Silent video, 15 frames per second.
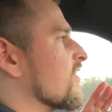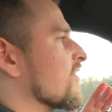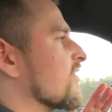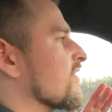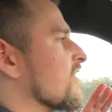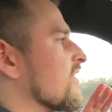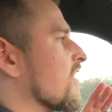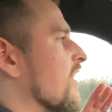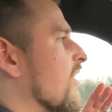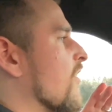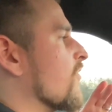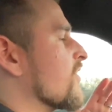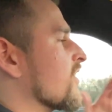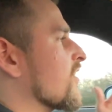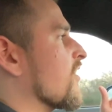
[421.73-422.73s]
to
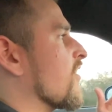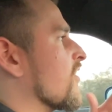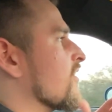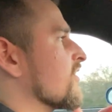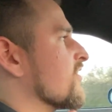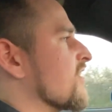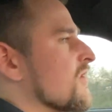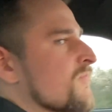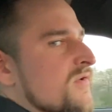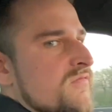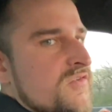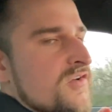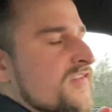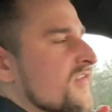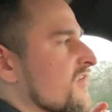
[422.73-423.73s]
own a car and keep it
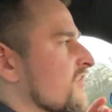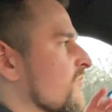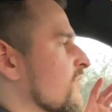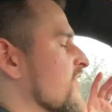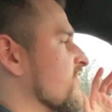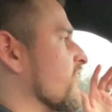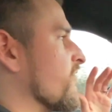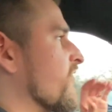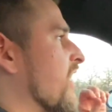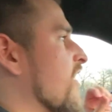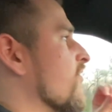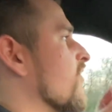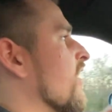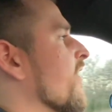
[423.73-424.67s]
for sentimental value.